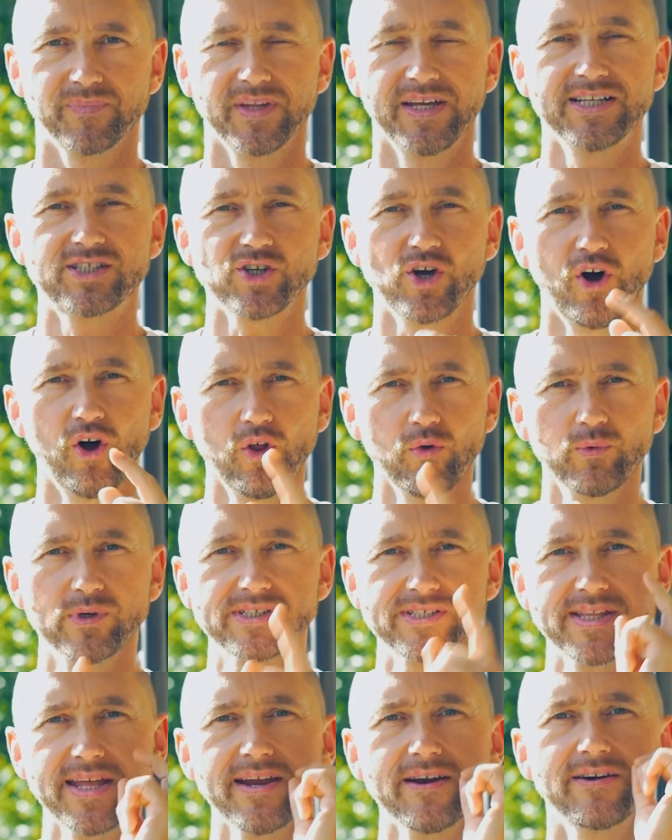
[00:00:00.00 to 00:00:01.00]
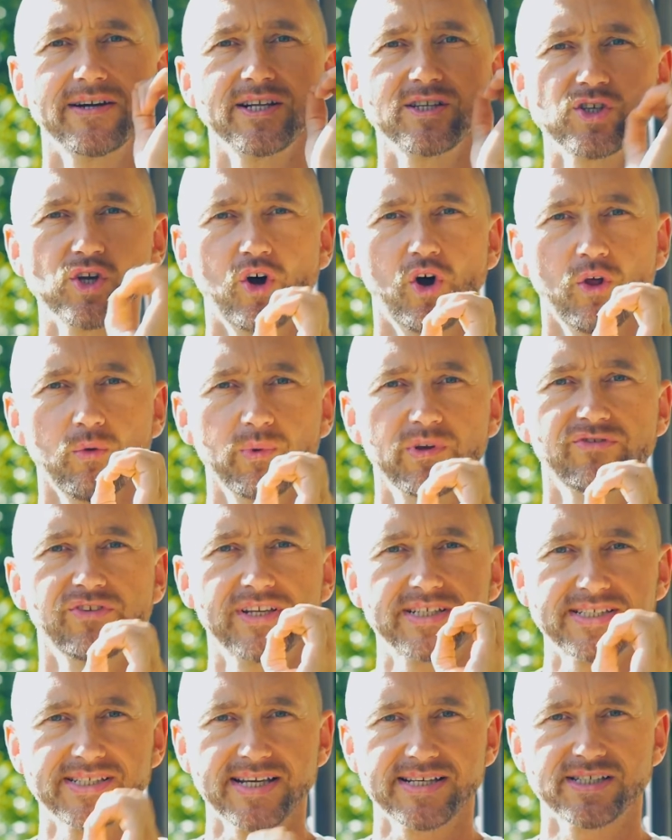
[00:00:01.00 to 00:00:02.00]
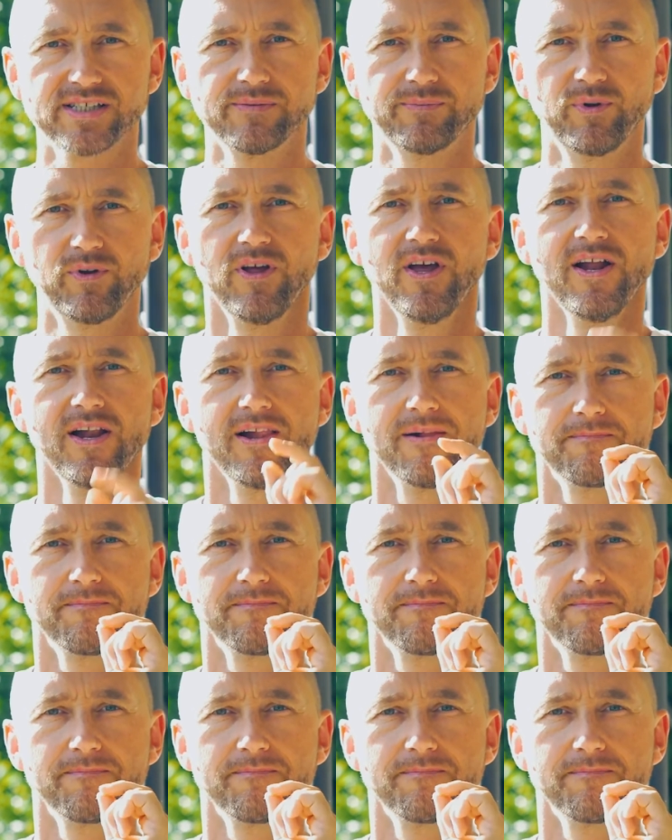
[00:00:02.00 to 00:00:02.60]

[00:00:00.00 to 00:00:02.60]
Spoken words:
It's always there and it's always accessible,